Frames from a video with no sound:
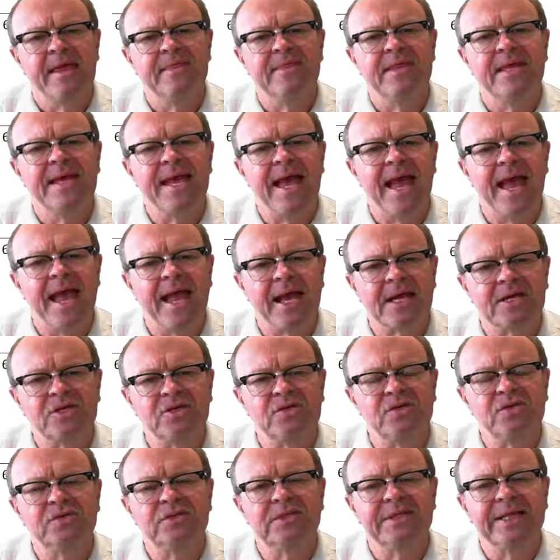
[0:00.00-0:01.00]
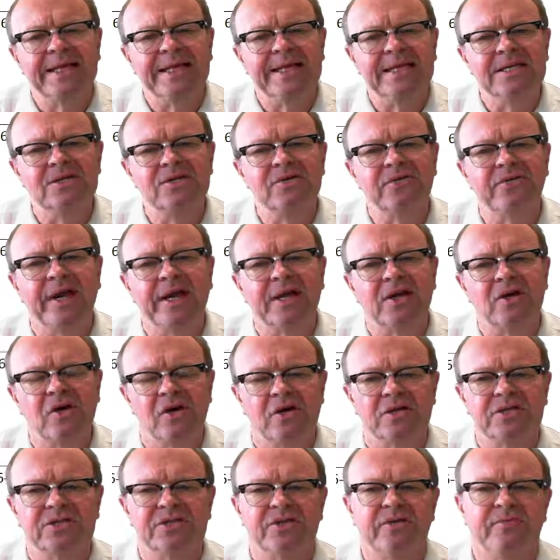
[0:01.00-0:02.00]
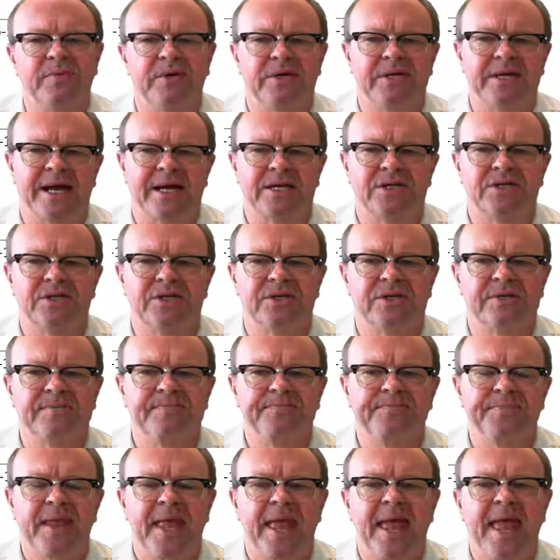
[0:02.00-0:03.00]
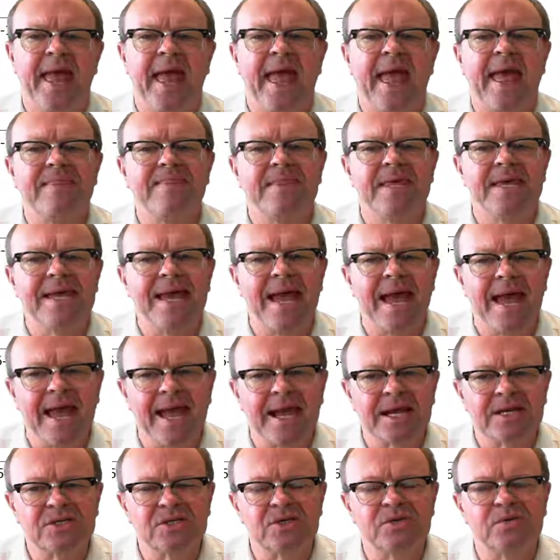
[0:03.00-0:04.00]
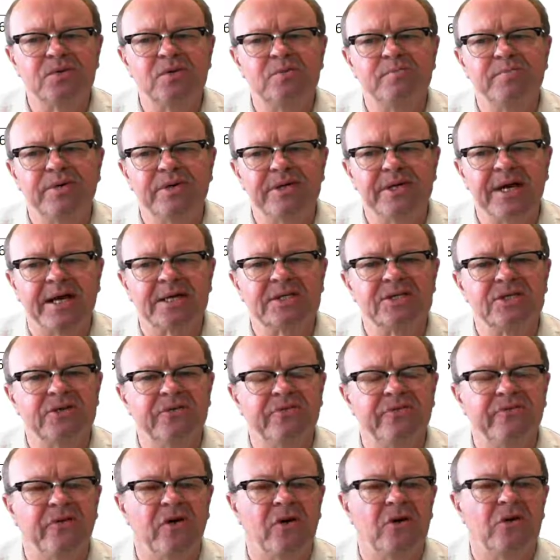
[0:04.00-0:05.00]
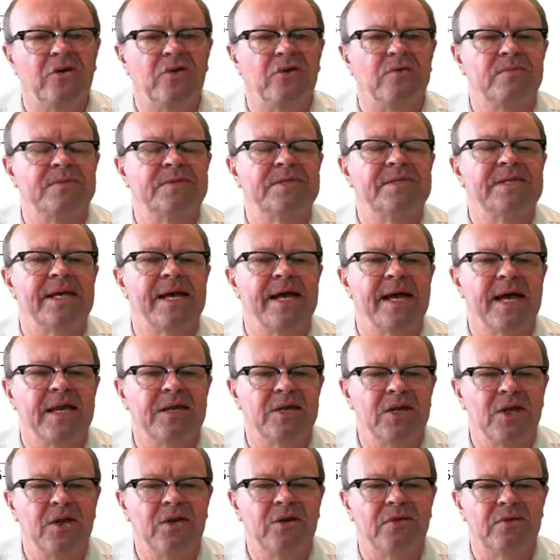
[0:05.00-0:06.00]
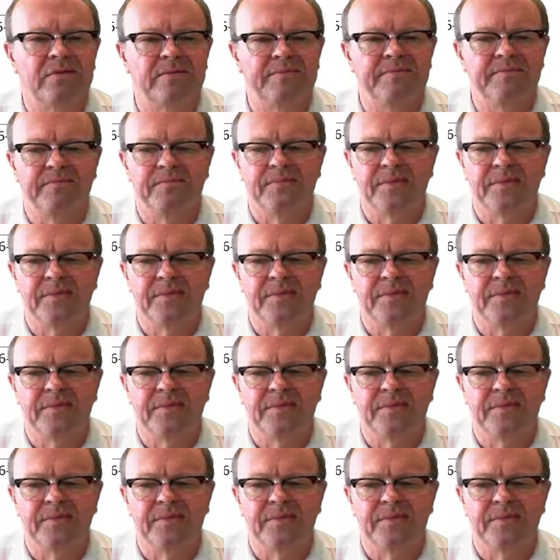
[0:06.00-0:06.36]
the actual indirect costs of production and the actual production volumes are known.